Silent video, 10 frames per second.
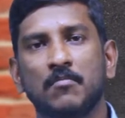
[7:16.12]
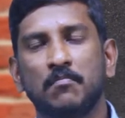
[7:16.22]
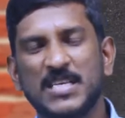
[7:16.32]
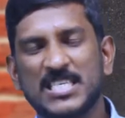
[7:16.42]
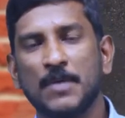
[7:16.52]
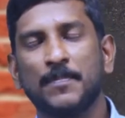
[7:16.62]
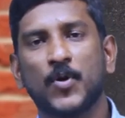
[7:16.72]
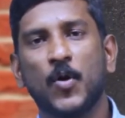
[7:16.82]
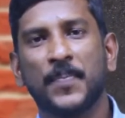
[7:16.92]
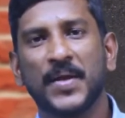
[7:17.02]

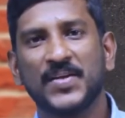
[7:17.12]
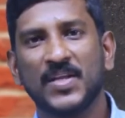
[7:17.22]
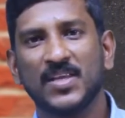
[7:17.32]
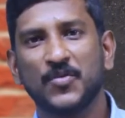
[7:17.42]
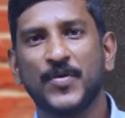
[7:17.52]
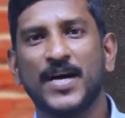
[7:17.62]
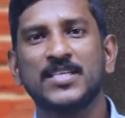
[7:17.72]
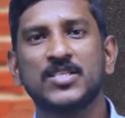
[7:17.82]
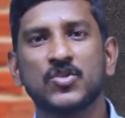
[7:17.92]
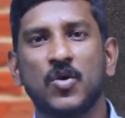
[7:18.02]
misappropriating the
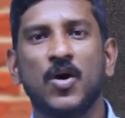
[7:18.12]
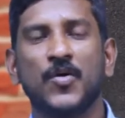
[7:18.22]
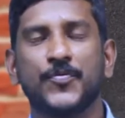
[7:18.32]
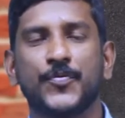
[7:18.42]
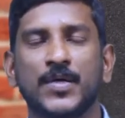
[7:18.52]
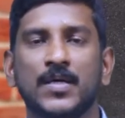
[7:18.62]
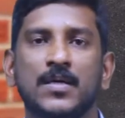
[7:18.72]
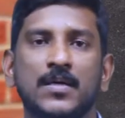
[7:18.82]
funds of